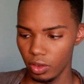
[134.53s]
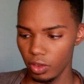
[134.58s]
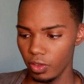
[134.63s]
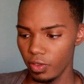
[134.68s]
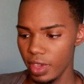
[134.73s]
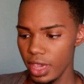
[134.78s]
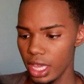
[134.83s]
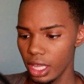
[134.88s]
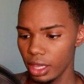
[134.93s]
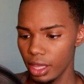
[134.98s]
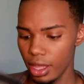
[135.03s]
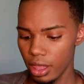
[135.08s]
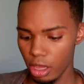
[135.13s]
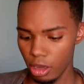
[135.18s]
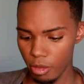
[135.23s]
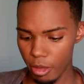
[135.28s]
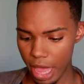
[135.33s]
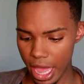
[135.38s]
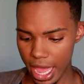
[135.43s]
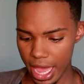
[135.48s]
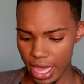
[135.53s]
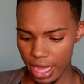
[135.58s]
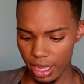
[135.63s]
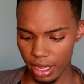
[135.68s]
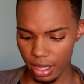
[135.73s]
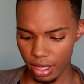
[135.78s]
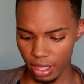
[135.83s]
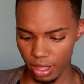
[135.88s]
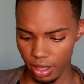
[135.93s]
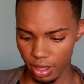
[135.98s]
vegan leather bag
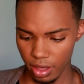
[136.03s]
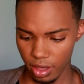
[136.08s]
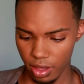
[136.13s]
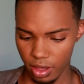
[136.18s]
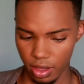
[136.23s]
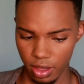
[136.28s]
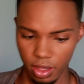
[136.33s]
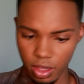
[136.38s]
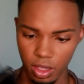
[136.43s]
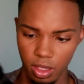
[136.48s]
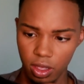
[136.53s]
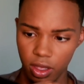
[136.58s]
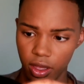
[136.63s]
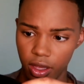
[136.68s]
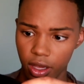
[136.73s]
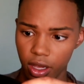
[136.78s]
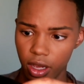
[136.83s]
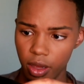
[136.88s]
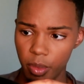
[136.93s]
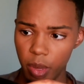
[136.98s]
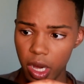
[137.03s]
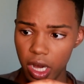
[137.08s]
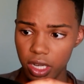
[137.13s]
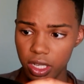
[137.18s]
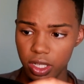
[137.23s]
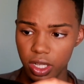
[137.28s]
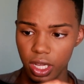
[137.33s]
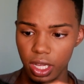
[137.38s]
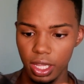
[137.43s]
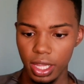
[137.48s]
compared
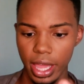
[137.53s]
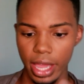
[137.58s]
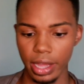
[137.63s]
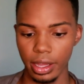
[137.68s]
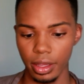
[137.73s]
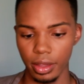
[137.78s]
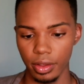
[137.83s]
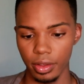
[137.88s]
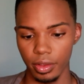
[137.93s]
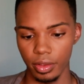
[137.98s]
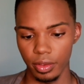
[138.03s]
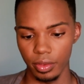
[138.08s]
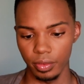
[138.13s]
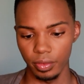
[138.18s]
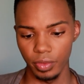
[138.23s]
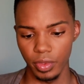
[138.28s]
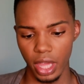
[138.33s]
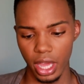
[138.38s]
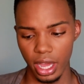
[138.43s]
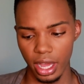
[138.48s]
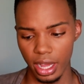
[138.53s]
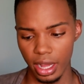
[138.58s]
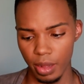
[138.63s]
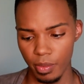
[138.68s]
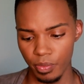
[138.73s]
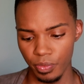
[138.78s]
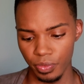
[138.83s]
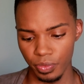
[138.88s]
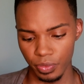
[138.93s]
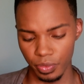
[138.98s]
to like
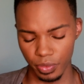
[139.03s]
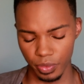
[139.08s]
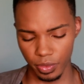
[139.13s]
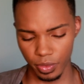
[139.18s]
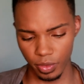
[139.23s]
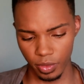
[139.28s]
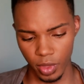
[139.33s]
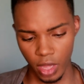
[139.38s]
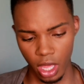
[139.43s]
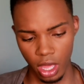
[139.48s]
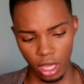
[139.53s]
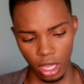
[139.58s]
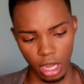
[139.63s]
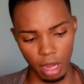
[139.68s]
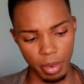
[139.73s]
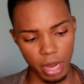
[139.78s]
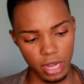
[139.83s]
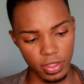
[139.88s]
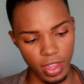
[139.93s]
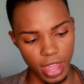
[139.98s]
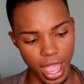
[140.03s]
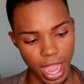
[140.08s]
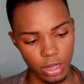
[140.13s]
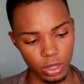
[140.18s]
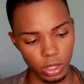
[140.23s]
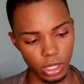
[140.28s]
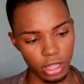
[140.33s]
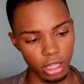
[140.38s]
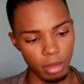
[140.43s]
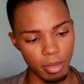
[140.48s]
the
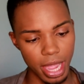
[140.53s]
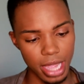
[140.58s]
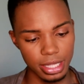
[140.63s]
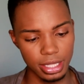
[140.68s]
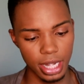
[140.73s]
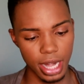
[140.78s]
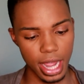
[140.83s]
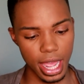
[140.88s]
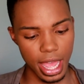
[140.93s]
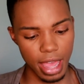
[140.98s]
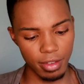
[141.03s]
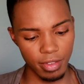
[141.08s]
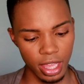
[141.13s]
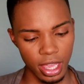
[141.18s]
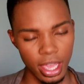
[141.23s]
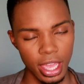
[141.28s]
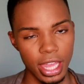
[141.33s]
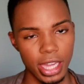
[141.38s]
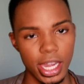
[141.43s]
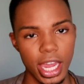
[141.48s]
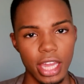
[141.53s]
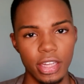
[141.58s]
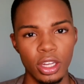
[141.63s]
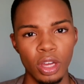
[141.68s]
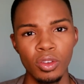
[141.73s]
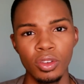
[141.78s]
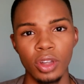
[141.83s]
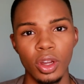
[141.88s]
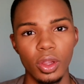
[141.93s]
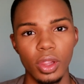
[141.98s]
actual leather bags that I have. Now I
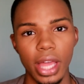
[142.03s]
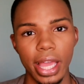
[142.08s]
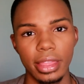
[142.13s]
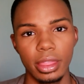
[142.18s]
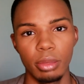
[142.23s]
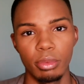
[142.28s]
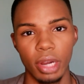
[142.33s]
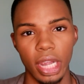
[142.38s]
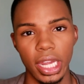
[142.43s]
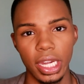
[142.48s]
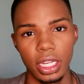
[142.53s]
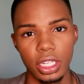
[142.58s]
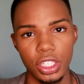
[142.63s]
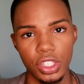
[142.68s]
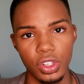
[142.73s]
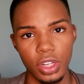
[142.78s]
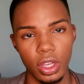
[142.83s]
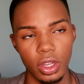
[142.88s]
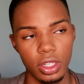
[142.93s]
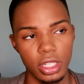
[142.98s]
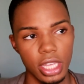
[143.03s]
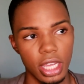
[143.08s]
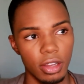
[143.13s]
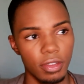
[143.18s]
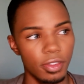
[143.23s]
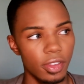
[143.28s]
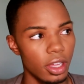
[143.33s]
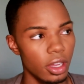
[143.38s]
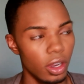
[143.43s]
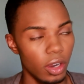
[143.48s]
don't know like the brand history on
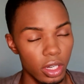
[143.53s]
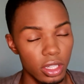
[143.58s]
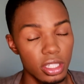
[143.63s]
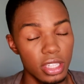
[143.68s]
Telfar,